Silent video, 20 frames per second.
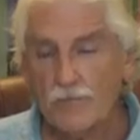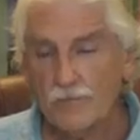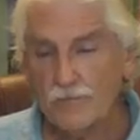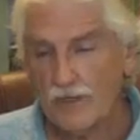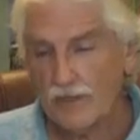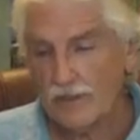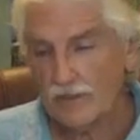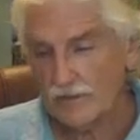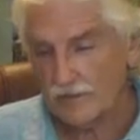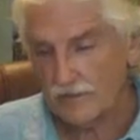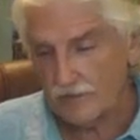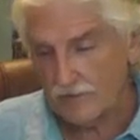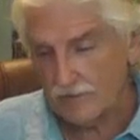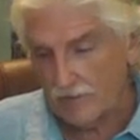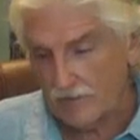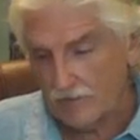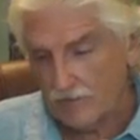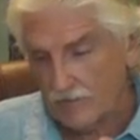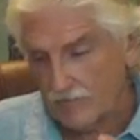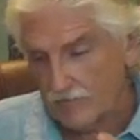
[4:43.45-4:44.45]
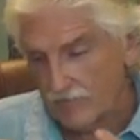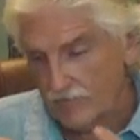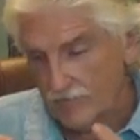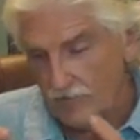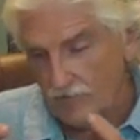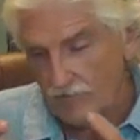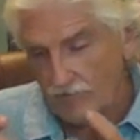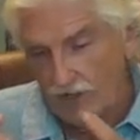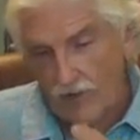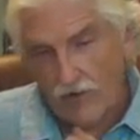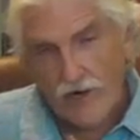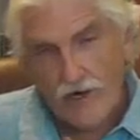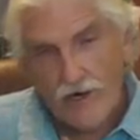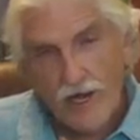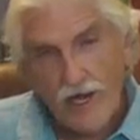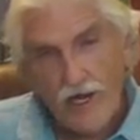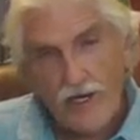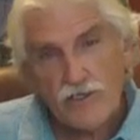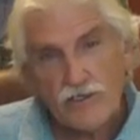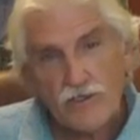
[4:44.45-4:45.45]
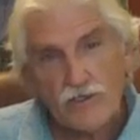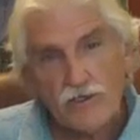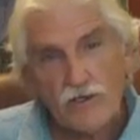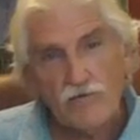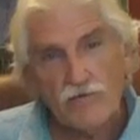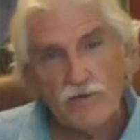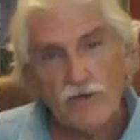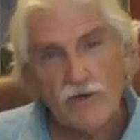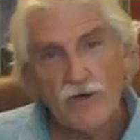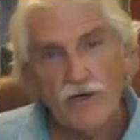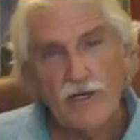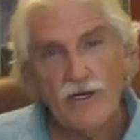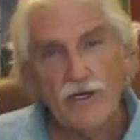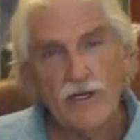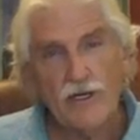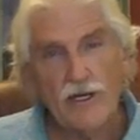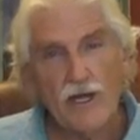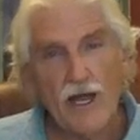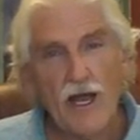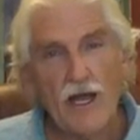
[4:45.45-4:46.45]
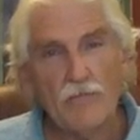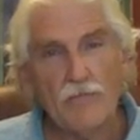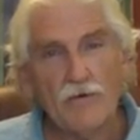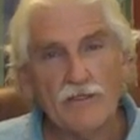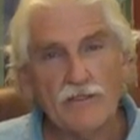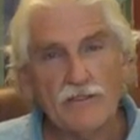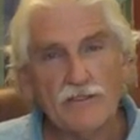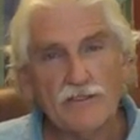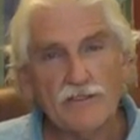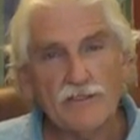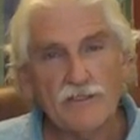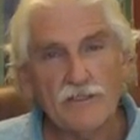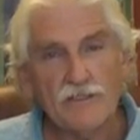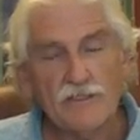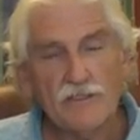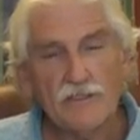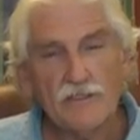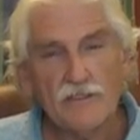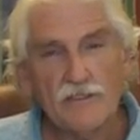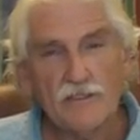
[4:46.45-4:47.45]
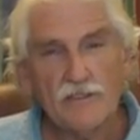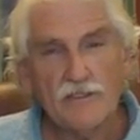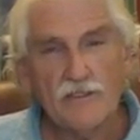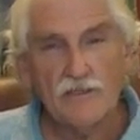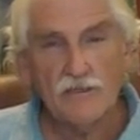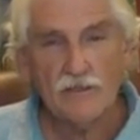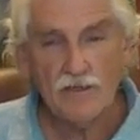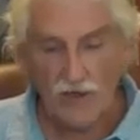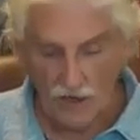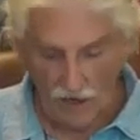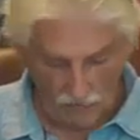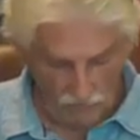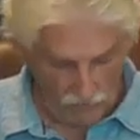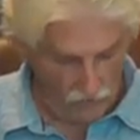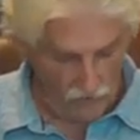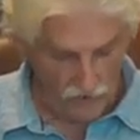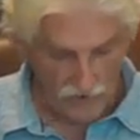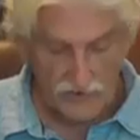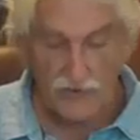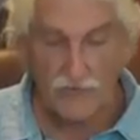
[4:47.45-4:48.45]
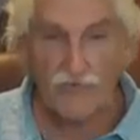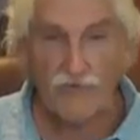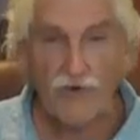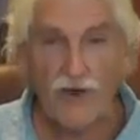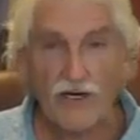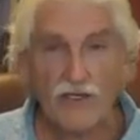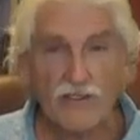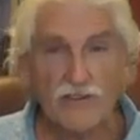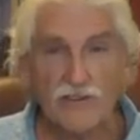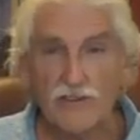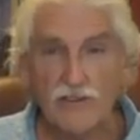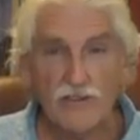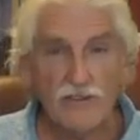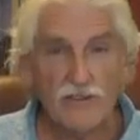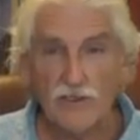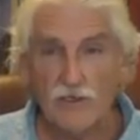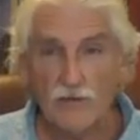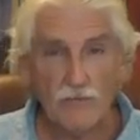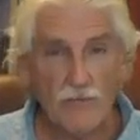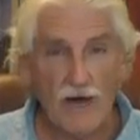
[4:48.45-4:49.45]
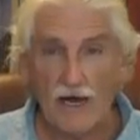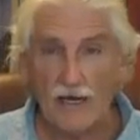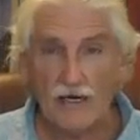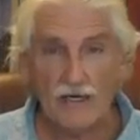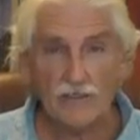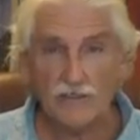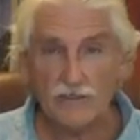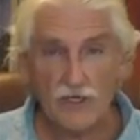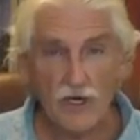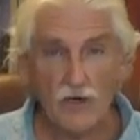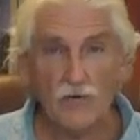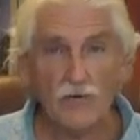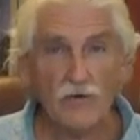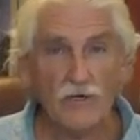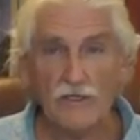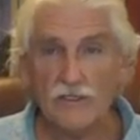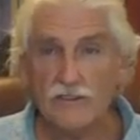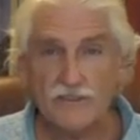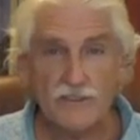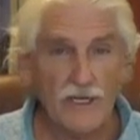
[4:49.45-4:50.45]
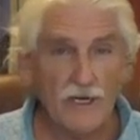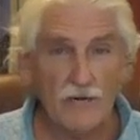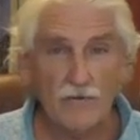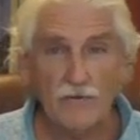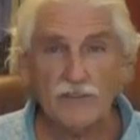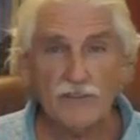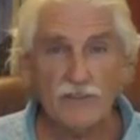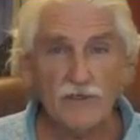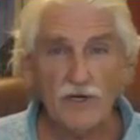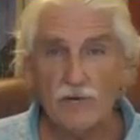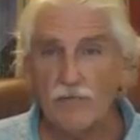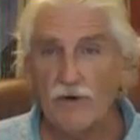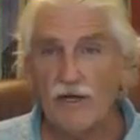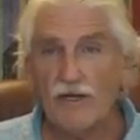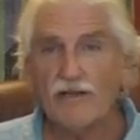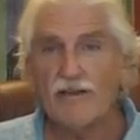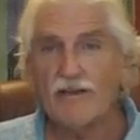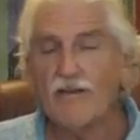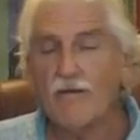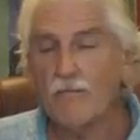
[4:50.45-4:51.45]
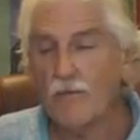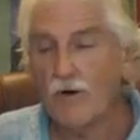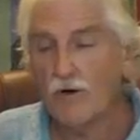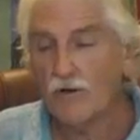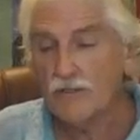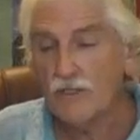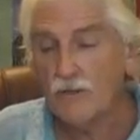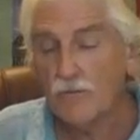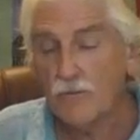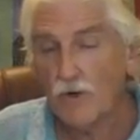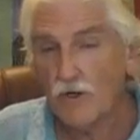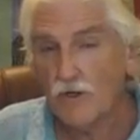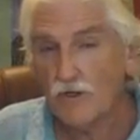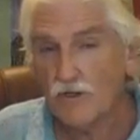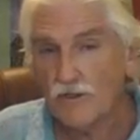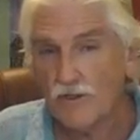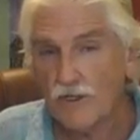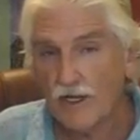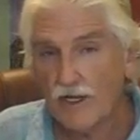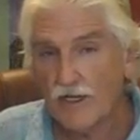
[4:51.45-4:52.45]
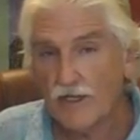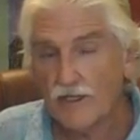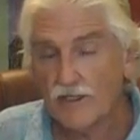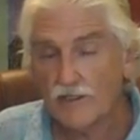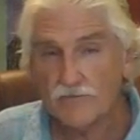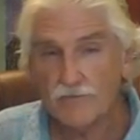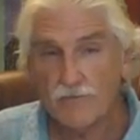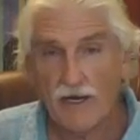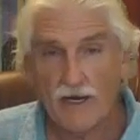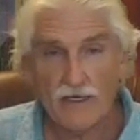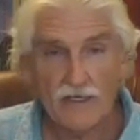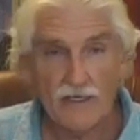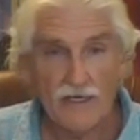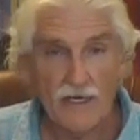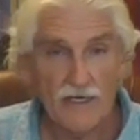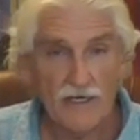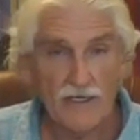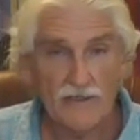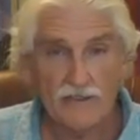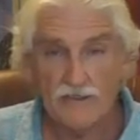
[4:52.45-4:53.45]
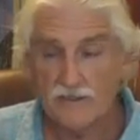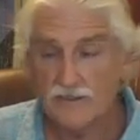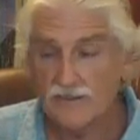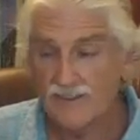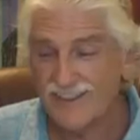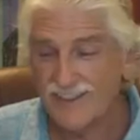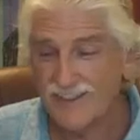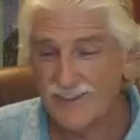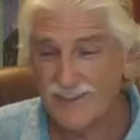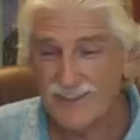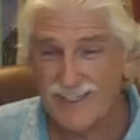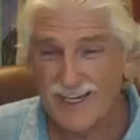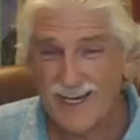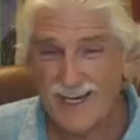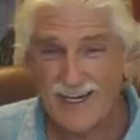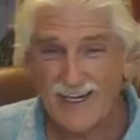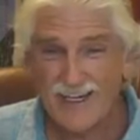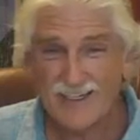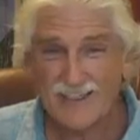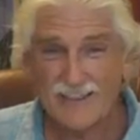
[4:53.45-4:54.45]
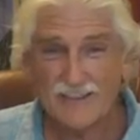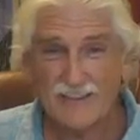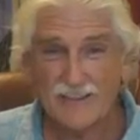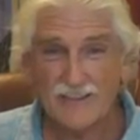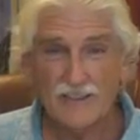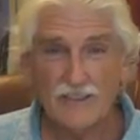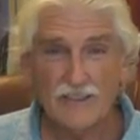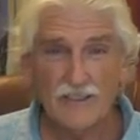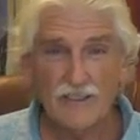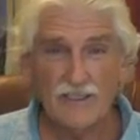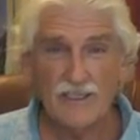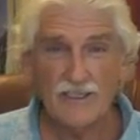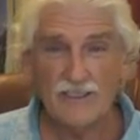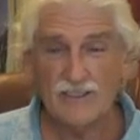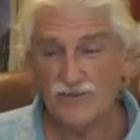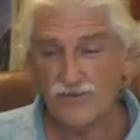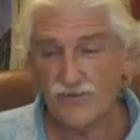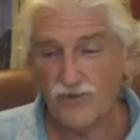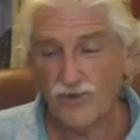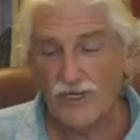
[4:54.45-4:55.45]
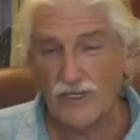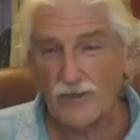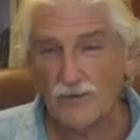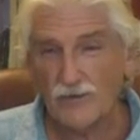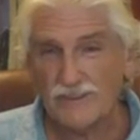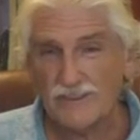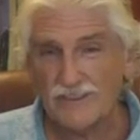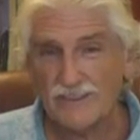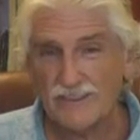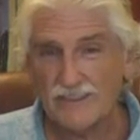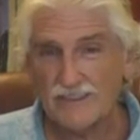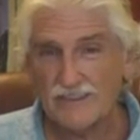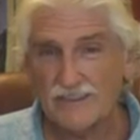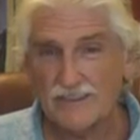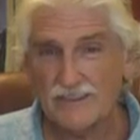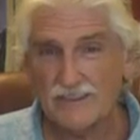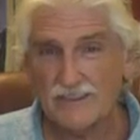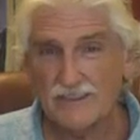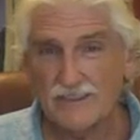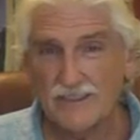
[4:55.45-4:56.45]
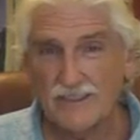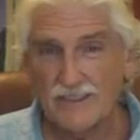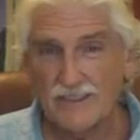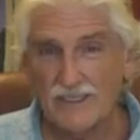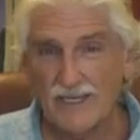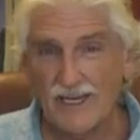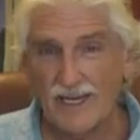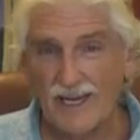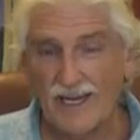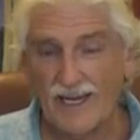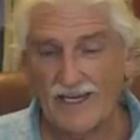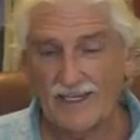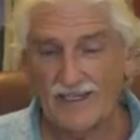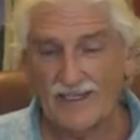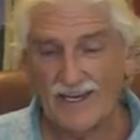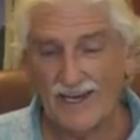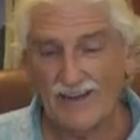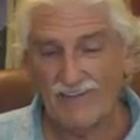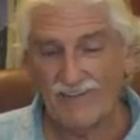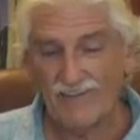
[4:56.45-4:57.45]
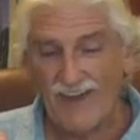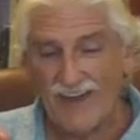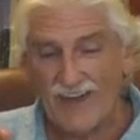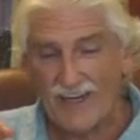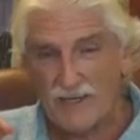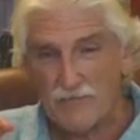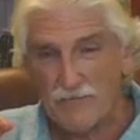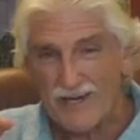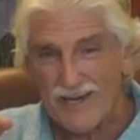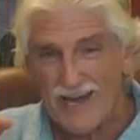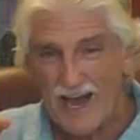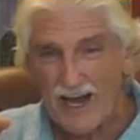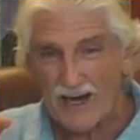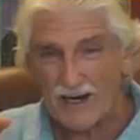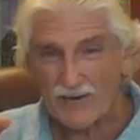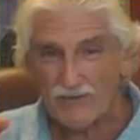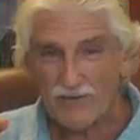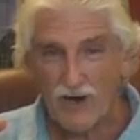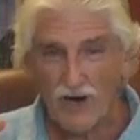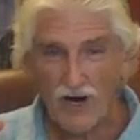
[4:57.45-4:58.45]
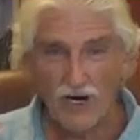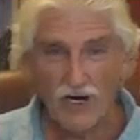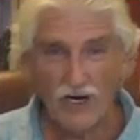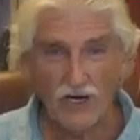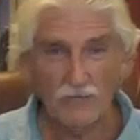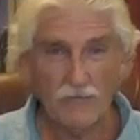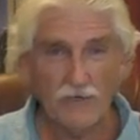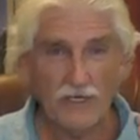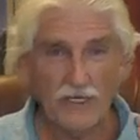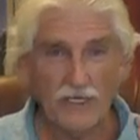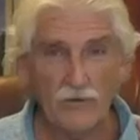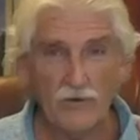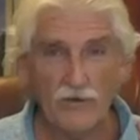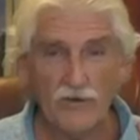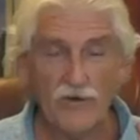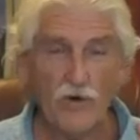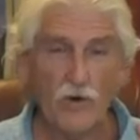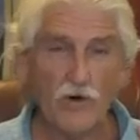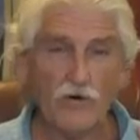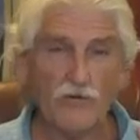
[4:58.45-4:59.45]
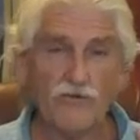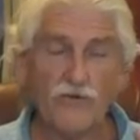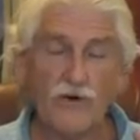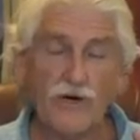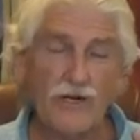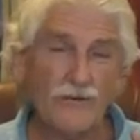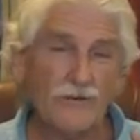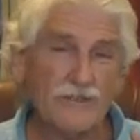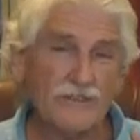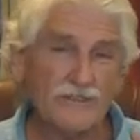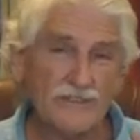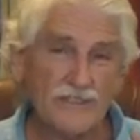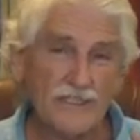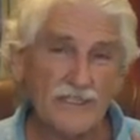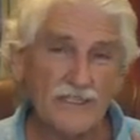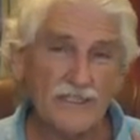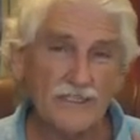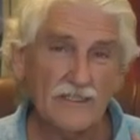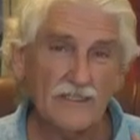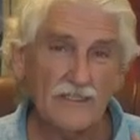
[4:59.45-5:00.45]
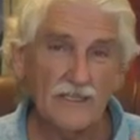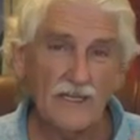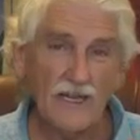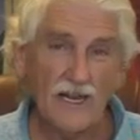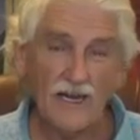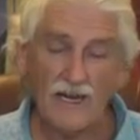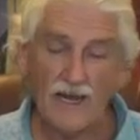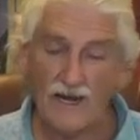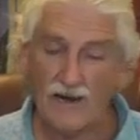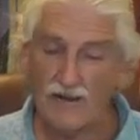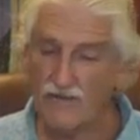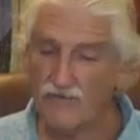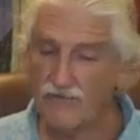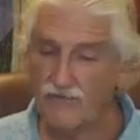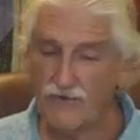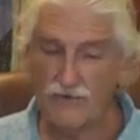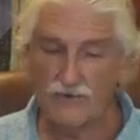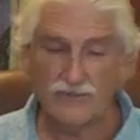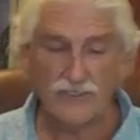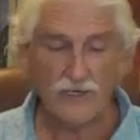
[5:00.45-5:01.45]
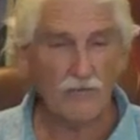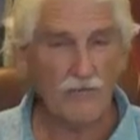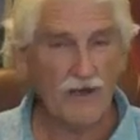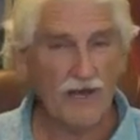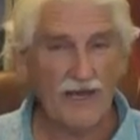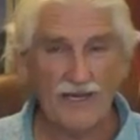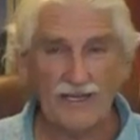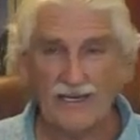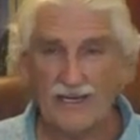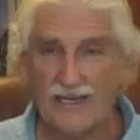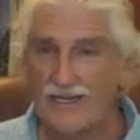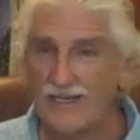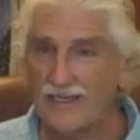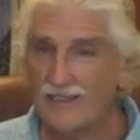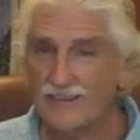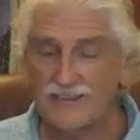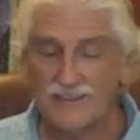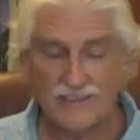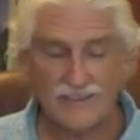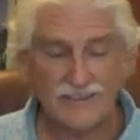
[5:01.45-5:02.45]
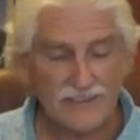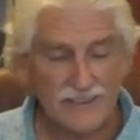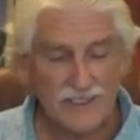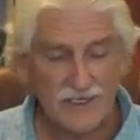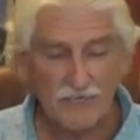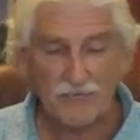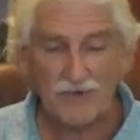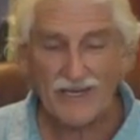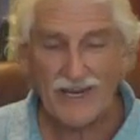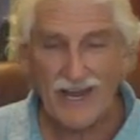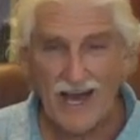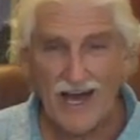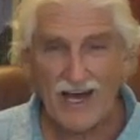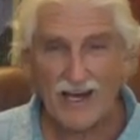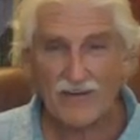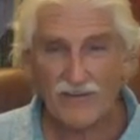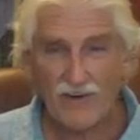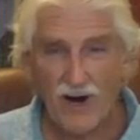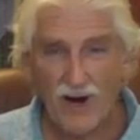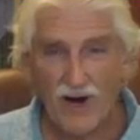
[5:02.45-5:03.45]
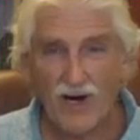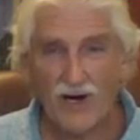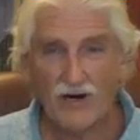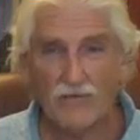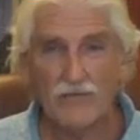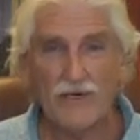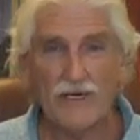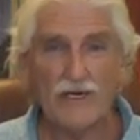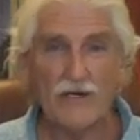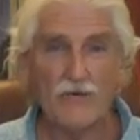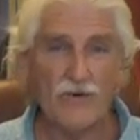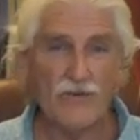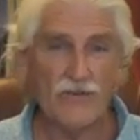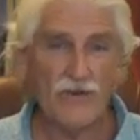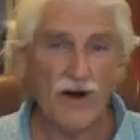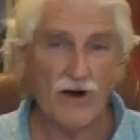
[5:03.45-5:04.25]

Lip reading: But the very nature of your eating habits, of course, affects your bodies totally. It's chemistry. But the most important thing is magnetics, it's energetics, it's frequencies. And they can be out of harmony with your frequency. A lot of the foods that man eat is just simply out of harmony with